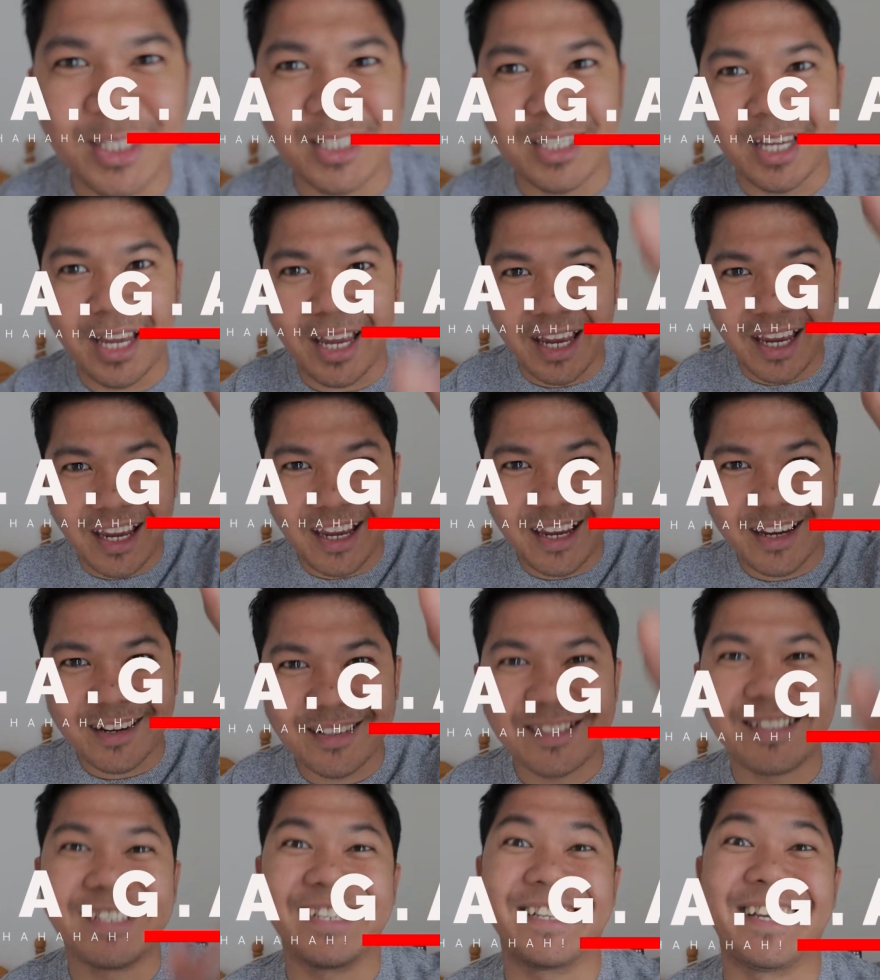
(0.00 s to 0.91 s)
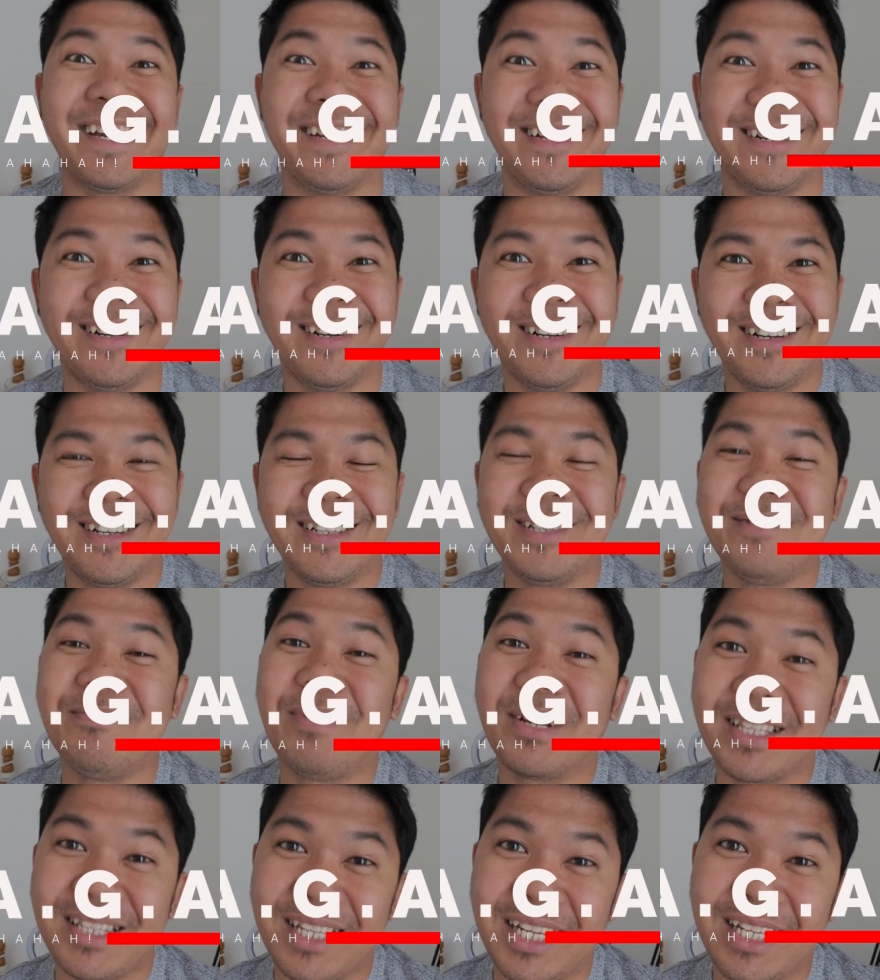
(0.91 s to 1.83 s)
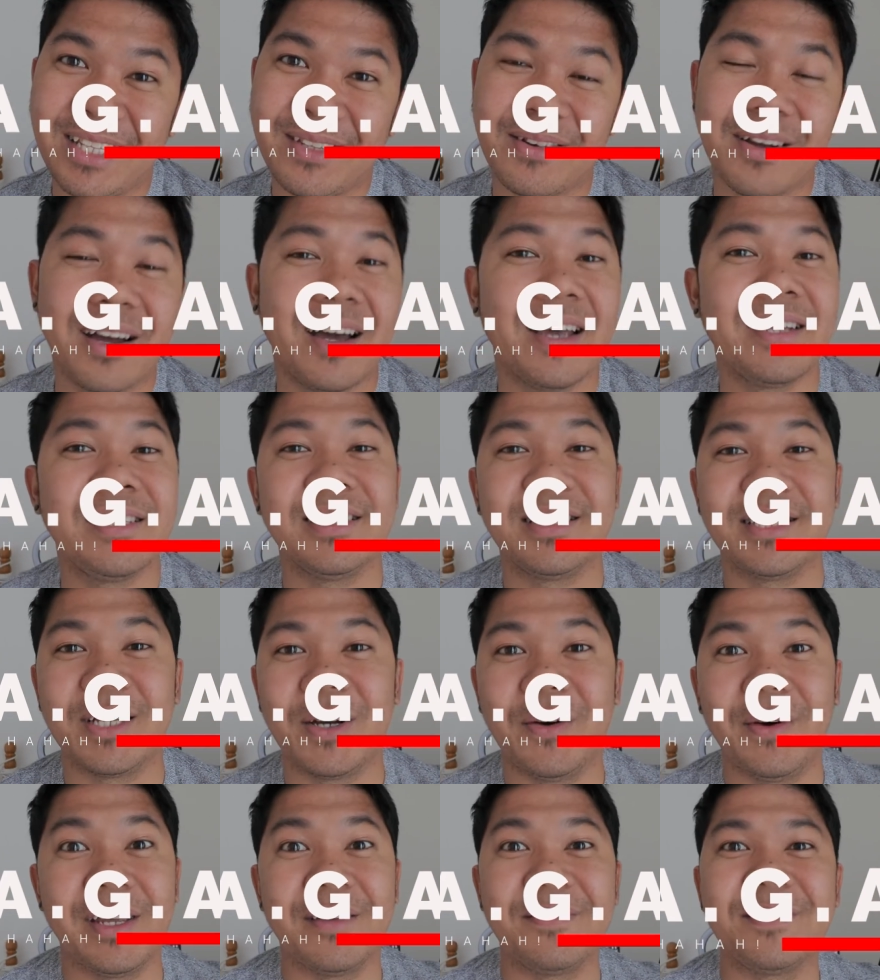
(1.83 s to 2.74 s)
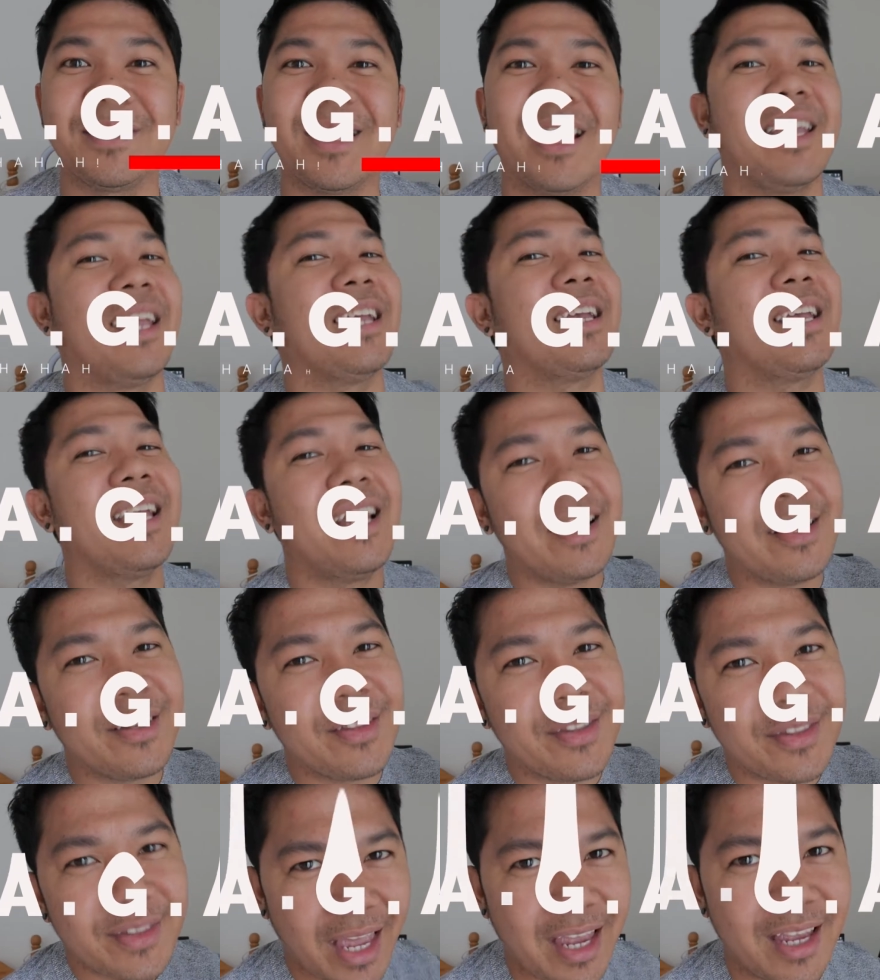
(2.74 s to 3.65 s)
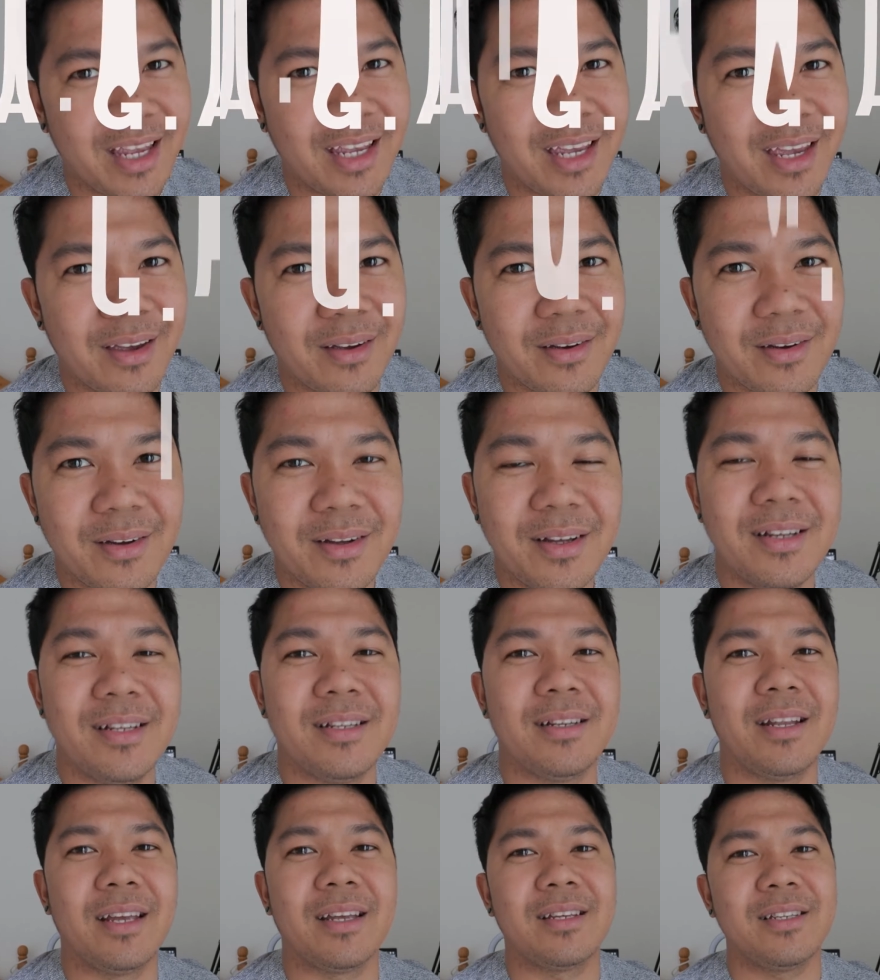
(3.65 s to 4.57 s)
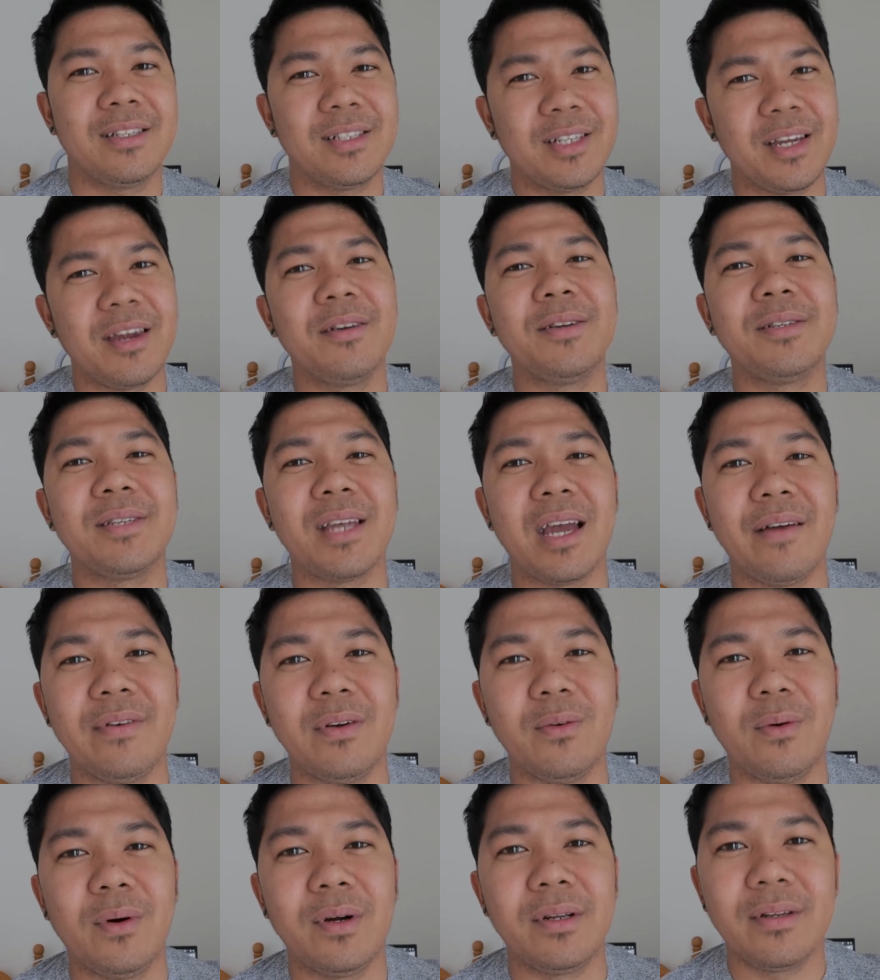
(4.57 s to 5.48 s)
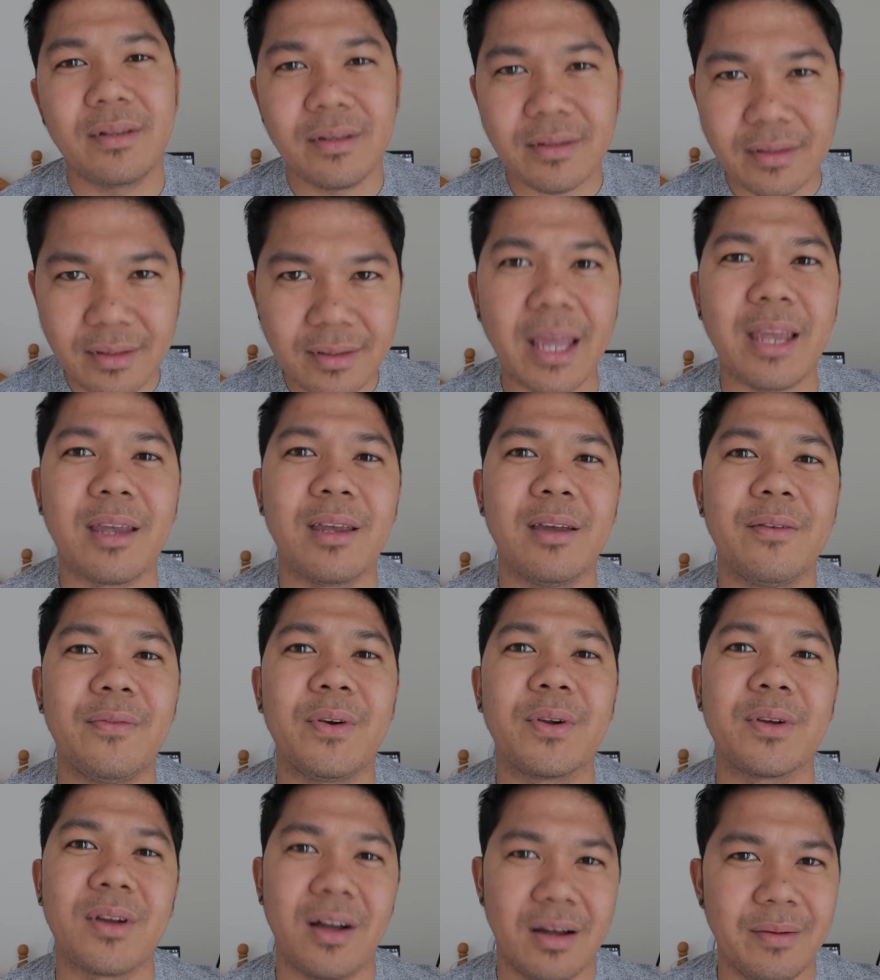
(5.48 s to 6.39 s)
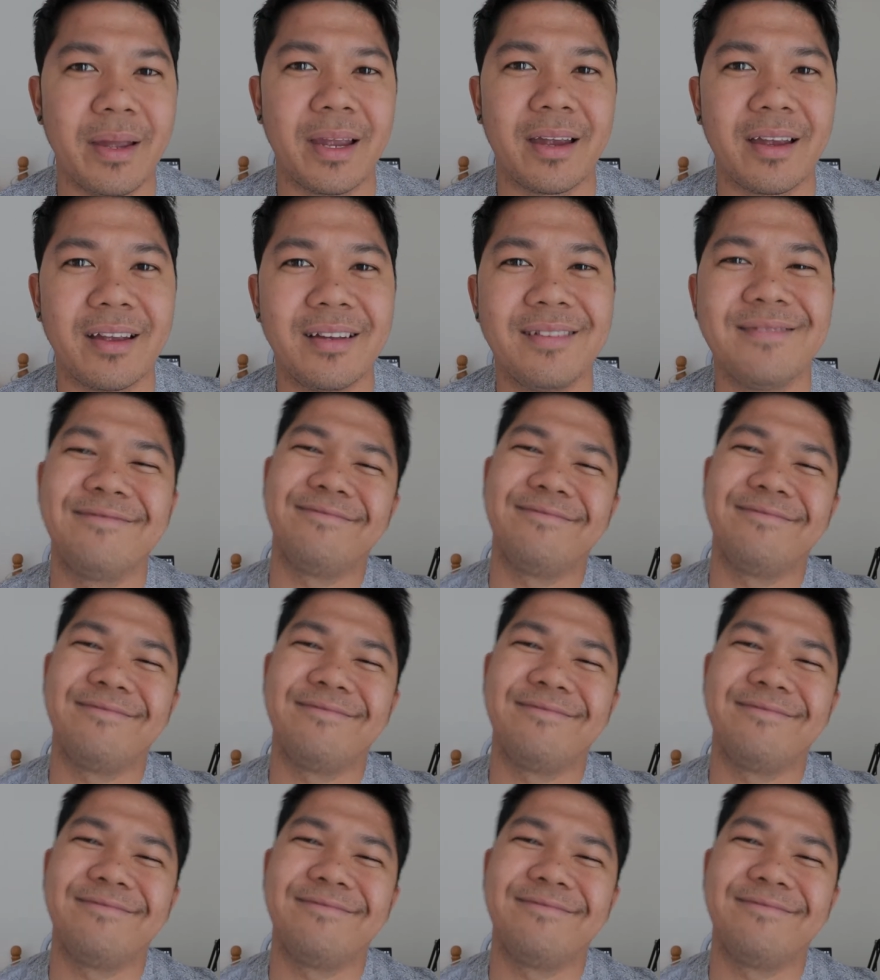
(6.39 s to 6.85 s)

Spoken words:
Cheers, ganon. But dito guys, it's a way of saying thank you. Like, cheers everyone, thank you for coming.